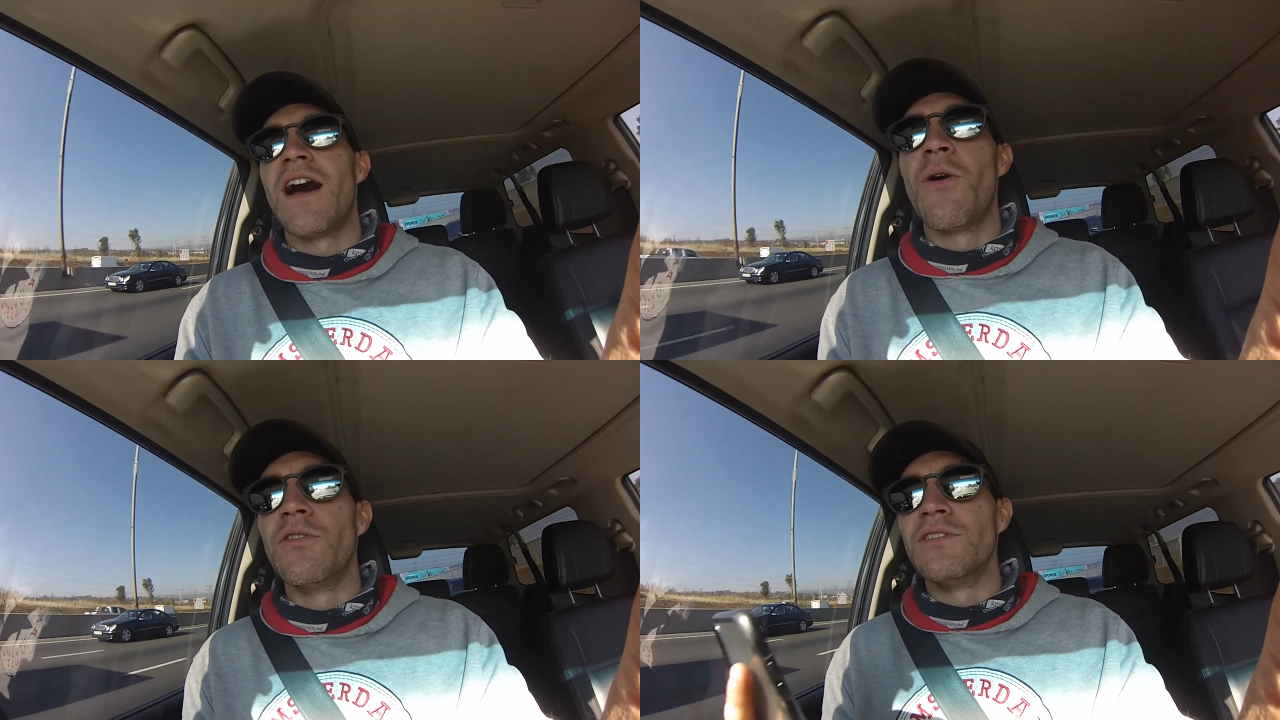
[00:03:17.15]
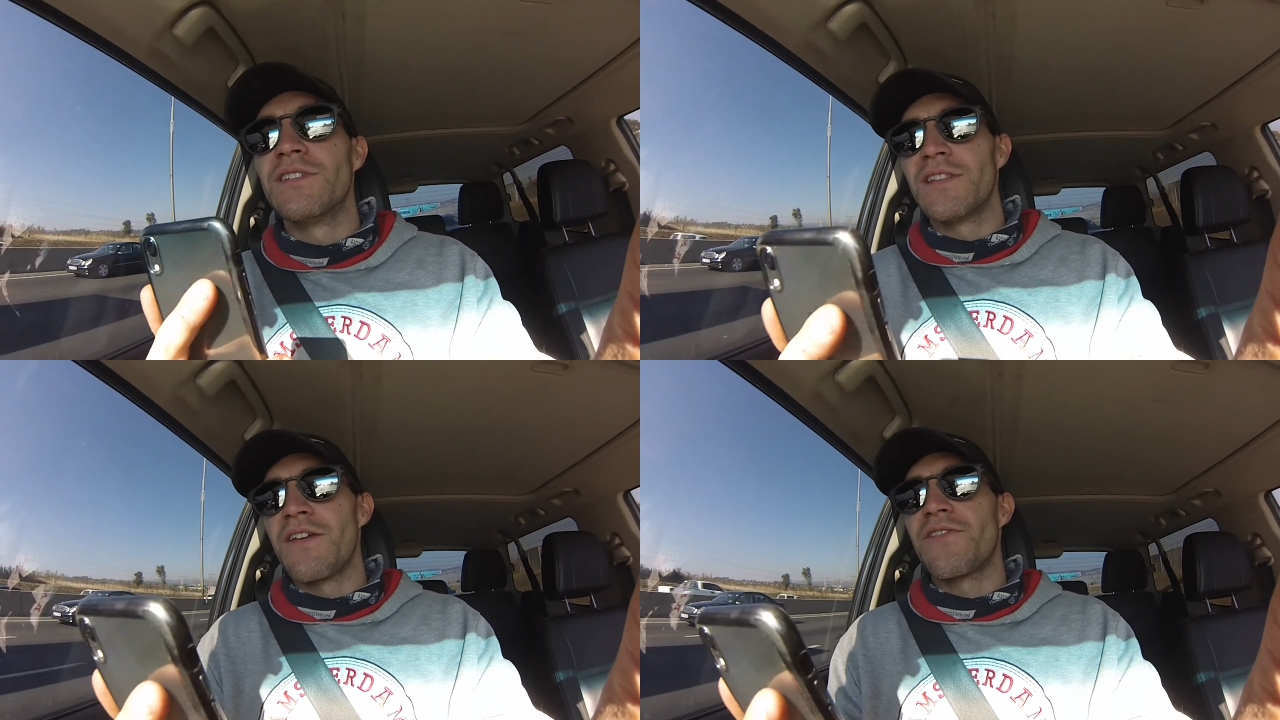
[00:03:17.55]
I will
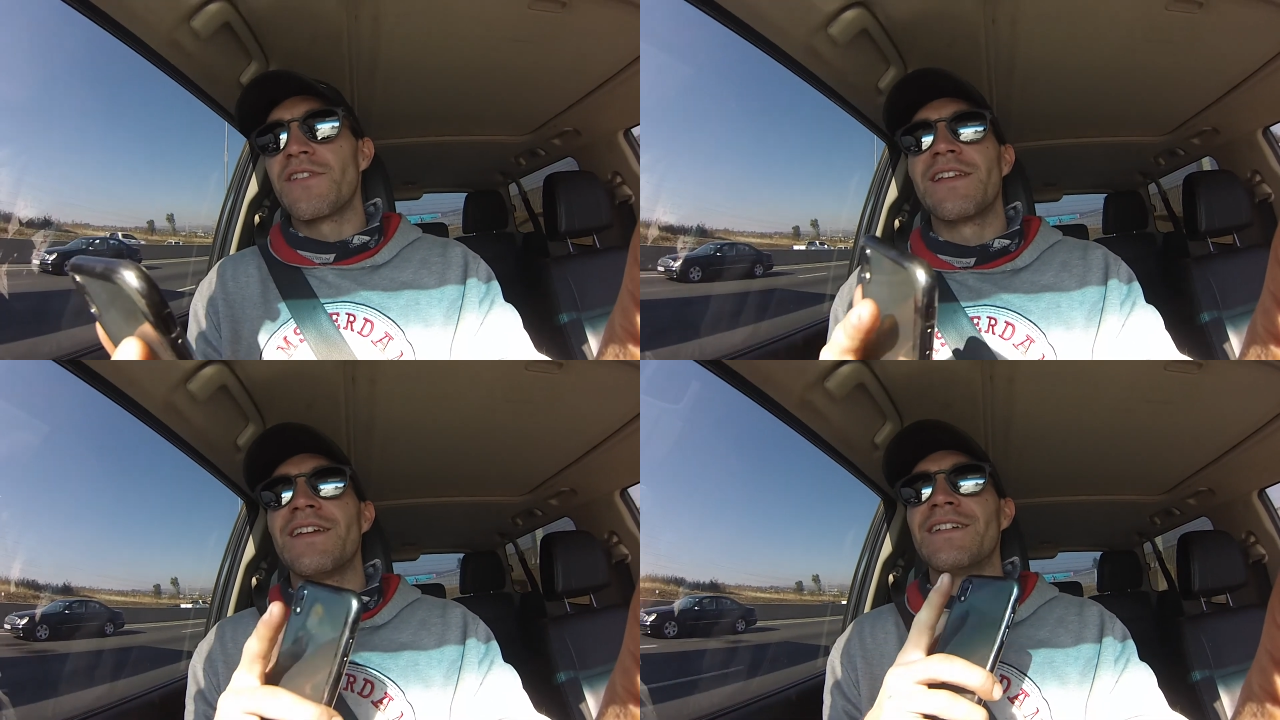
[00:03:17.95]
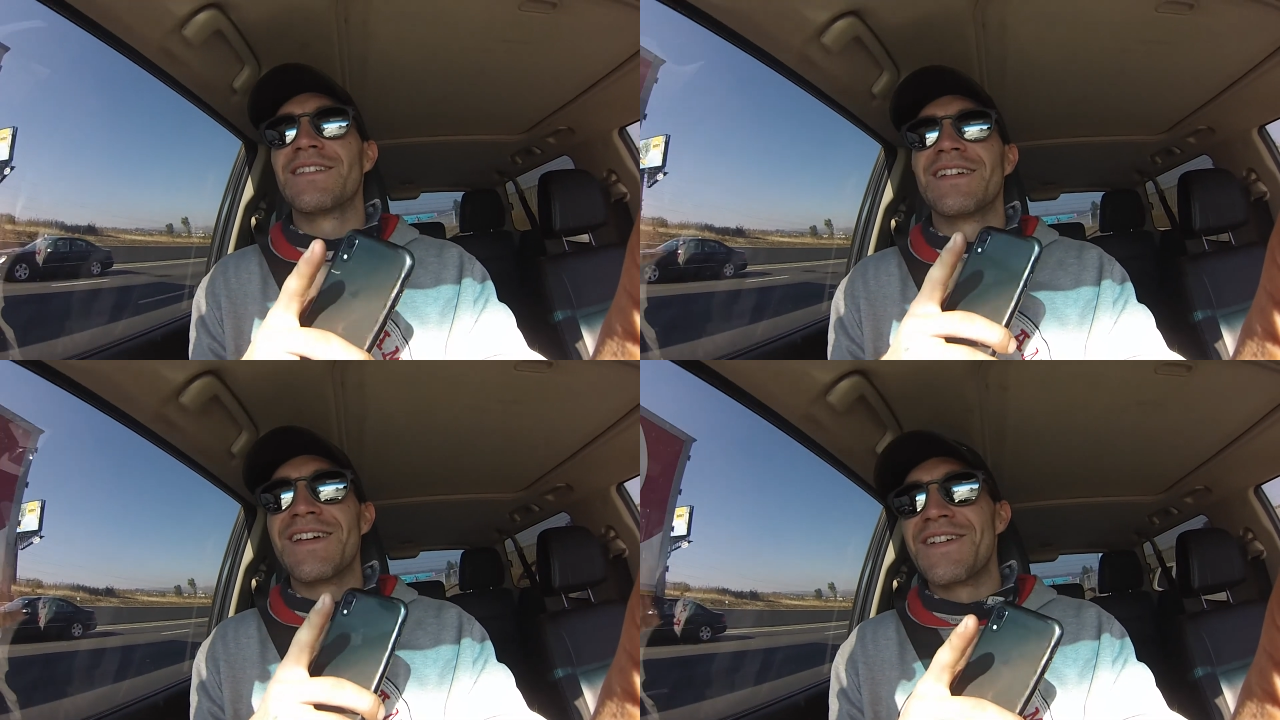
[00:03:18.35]
definitely
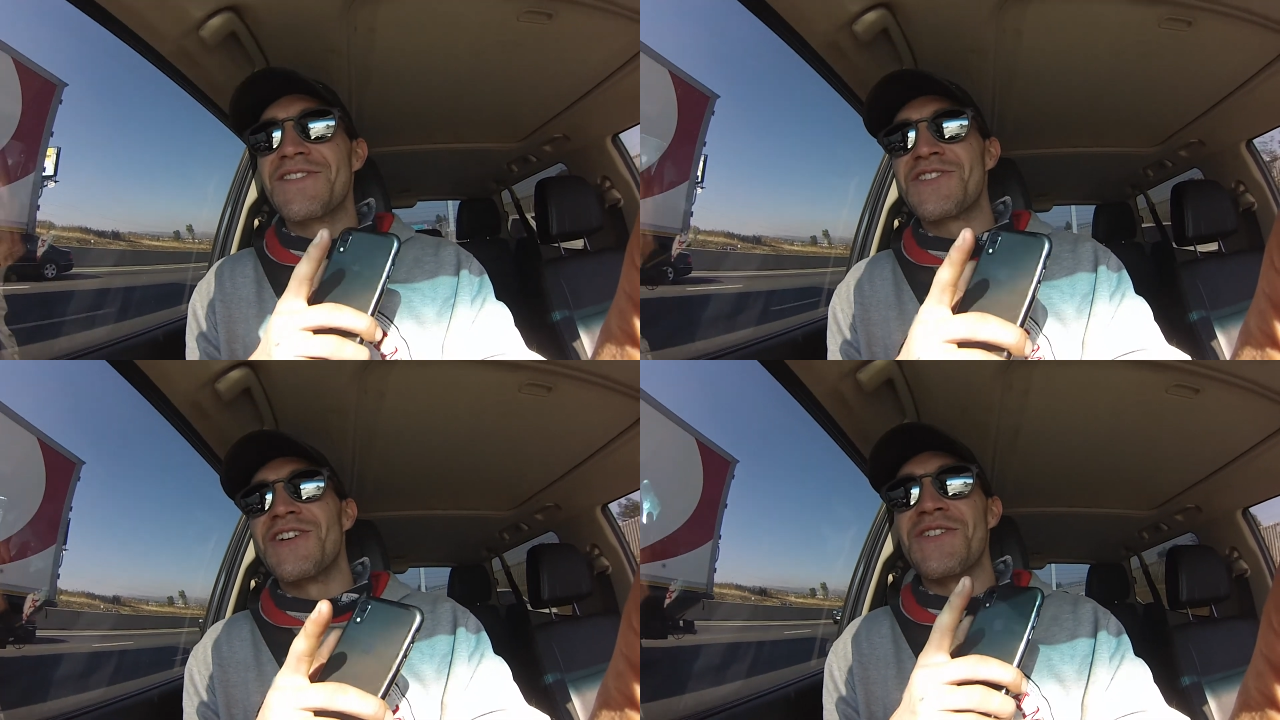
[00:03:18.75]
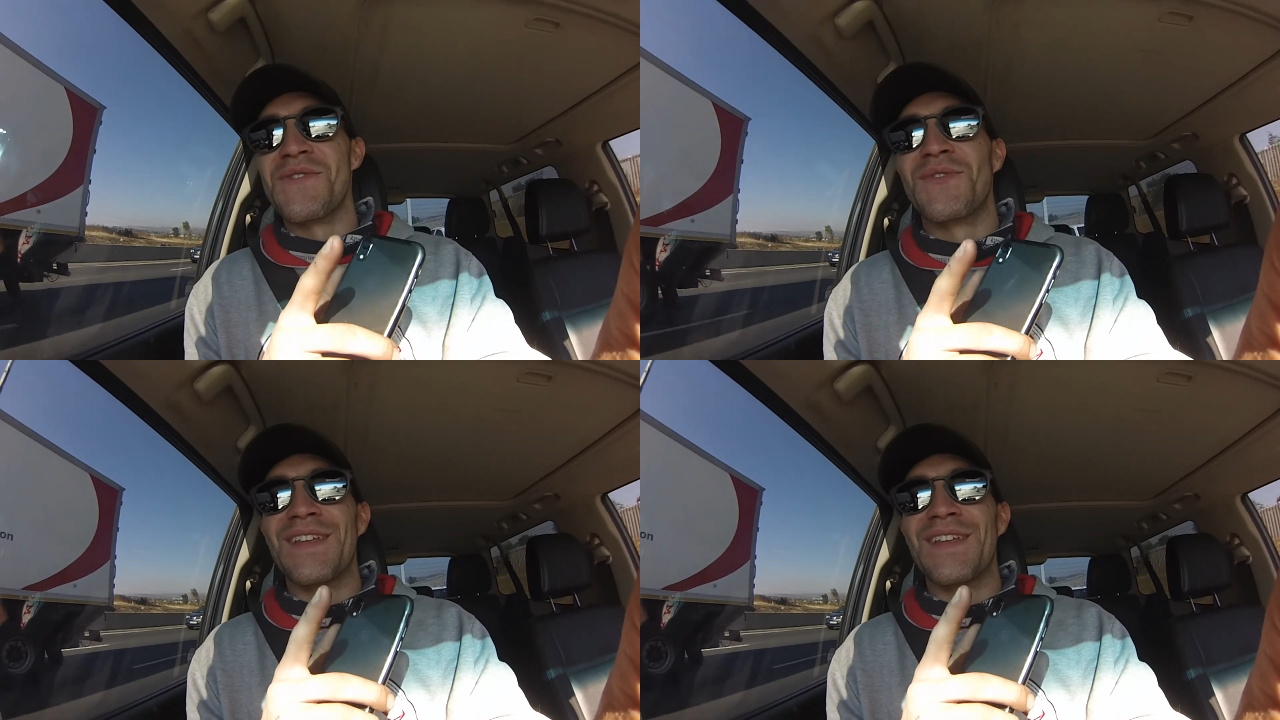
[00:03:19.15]
show you if